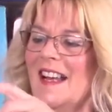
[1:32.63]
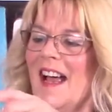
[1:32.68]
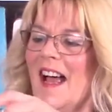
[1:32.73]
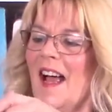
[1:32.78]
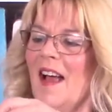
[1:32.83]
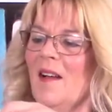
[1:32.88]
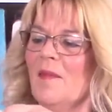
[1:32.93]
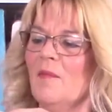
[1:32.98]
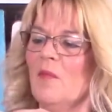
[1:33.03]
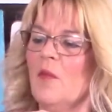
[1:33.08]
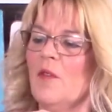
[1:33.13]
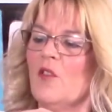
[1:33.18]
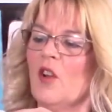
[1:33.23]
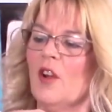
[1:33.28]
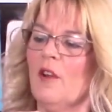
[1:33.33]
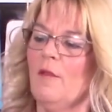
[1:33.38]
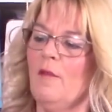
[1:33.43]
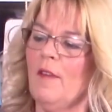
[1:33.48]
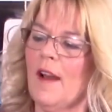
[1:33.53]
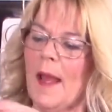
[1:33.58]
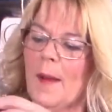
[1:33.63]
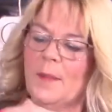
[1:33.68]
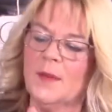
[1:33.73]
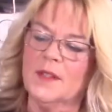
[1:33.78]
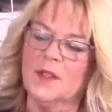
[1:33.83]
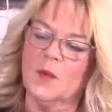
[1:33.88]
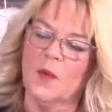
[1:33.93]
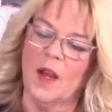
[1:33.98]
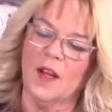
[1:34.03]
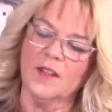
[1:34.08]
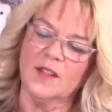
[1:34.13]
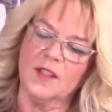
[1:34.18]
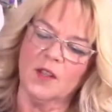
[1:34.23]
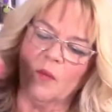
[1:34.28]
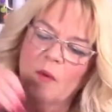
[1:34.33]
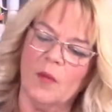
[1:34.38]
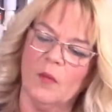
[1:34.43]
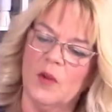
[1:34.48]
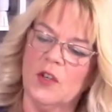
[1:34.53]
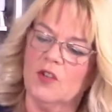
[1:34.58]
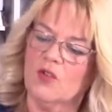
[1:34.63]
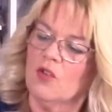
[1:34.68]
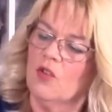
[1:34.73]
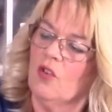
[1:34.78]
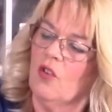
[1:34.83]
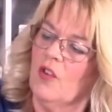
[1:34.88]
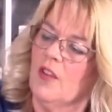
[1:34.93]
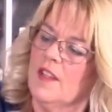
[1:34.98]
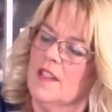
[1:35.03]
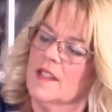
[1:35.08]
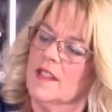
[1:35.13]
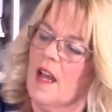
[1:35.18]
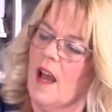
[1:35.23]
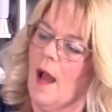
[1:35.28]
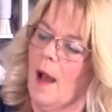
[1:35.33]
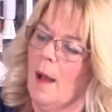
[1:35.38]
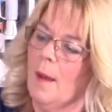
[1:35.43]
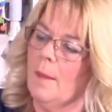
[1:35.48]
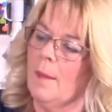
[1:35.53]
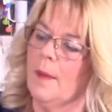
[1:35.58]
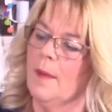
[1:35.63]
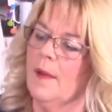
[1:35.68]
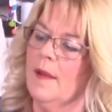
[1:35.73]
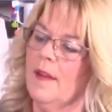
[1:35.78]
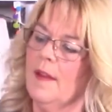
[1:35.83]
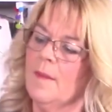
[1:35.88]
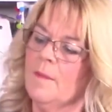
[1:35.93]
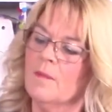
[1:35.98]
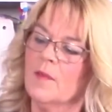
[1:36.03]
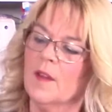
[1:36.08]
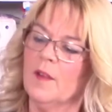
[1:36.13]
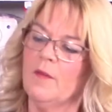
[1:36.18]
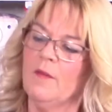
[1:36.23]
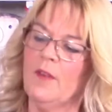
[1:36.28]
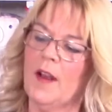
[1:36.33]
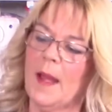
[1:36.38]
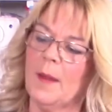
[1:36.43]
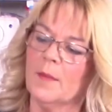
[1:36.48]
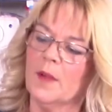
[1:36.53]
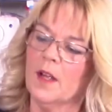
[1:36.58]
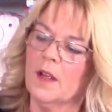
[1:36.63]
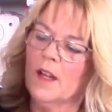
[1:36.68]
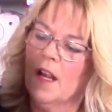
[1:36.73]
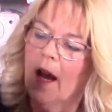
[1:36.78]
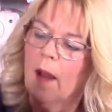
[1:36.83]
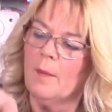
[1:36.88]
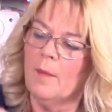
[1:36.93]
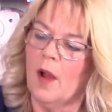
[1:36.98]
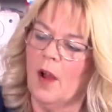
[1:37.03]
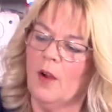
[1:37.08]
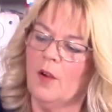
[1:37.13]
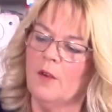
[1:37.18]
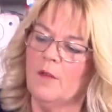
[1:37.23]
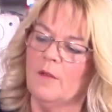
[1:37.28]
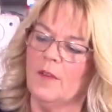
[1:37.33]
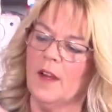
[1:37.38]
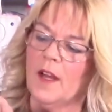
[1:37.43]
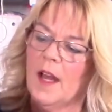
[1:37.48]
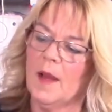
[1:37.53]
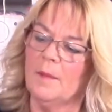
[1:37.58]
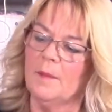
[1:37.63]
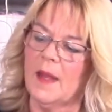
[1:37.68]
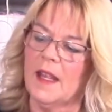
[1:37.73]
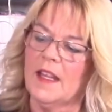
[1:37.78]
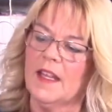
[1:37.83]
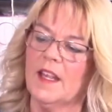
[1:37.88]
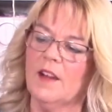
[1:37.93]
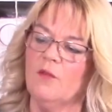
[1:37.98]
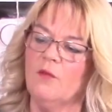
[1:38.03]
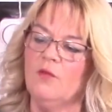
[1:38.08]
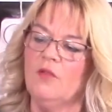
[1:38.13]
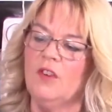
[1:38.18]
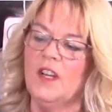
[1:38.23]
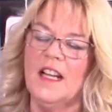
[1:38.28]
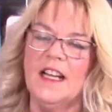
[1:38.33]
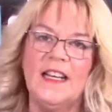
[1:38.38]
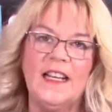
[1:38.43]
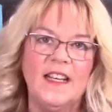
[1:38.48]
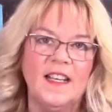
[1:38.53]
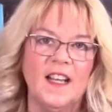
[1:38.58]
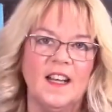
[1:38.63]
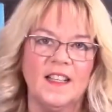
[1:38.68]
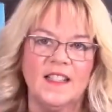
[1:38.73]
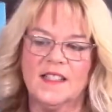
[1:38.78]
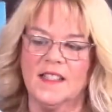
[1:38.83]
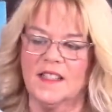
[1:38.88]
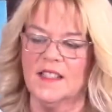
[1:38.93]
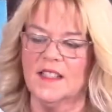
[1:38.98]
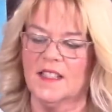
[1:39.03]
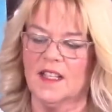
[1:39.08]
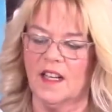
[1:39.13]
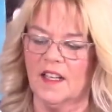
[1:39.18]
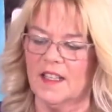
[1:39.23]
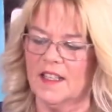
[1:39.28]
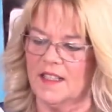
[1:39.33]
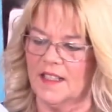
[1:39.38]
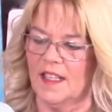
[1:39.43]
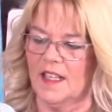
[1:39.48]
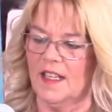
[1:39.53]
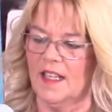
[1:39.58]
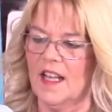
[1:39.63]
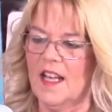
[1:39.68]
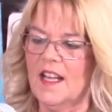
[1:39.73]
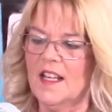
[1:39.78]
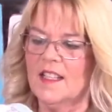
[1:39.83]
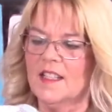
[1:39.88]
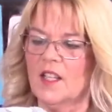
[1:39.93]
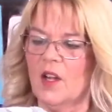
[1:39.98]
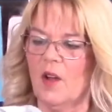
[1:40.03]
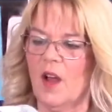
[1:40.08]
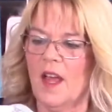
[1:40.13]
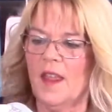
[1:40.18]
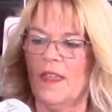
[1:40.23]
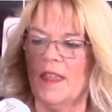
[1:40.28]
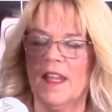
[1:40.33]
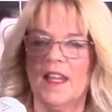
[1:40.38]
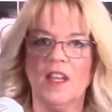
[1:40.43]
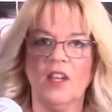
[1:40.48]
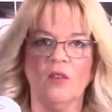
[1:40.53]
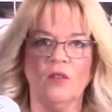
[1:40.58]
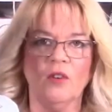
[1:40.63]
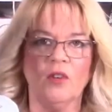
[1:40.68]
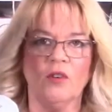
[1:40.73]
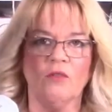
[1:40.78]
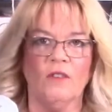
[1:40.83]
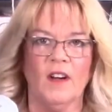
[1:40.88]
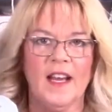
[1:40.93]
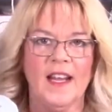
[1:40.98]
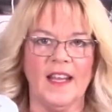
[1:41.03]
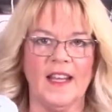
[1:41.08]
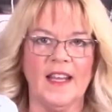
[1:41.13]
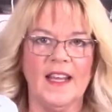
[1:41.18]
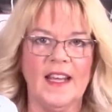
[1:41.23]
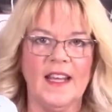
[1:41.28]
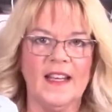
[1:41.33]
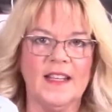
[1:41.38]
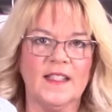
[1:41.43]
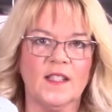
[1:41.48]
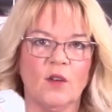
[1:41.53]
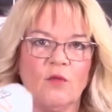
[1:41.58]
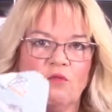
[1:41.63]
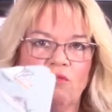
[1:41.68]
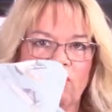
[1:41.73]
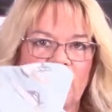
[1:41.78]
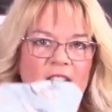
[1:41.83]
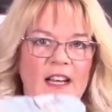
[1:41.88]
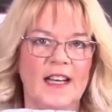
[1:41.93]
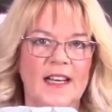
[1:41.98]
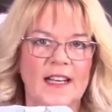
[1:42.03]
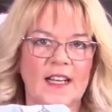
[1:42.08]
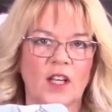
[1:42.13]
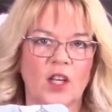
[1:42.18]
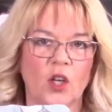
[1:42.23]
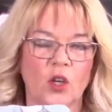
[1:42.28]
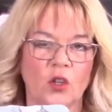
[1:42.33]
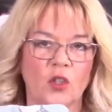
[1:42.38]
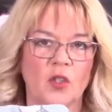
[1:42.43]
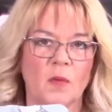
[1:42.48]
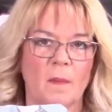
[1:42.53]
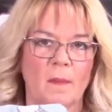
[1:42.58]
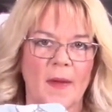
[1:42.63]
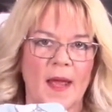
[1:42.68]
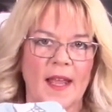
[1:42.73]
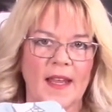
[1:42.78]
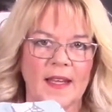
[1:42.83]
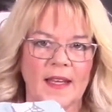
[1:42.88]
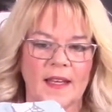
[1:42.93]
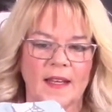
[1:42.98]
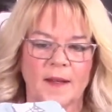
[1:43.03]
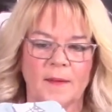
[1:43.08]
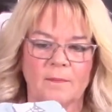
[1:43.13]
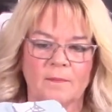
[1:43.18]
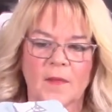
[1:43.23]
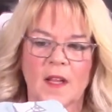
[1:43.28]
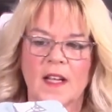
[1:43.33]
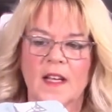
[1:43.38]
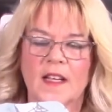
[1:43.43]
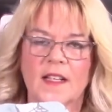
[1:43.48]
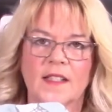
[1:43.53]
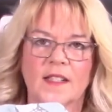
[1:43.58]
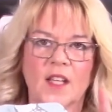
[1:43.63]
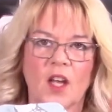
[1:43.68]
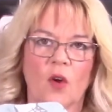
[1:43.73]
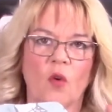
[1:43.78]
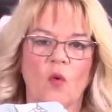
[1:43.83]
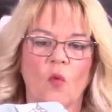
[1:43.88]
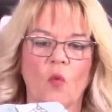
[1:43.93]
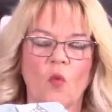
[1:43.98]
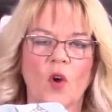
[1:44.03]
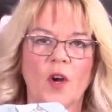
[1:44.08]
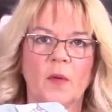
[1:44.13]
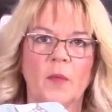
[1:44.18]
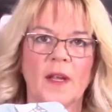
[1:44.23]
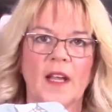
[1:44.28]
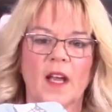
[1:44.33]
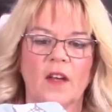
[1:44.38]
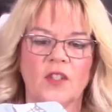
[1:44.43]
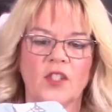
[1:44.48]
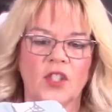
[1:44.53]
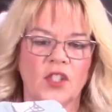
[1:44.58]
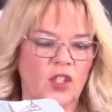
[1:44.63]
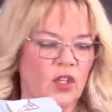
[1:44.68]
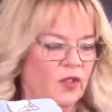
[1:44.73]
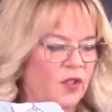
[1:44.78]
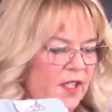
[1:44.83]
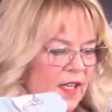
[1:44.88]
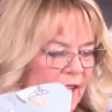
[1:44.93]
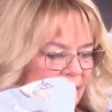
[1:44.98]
We've got a flap as well, so when we draw this up, the flap can come over and make it really nice and tidy. So I think you'll agree it's a really good make. So what are we going to do to get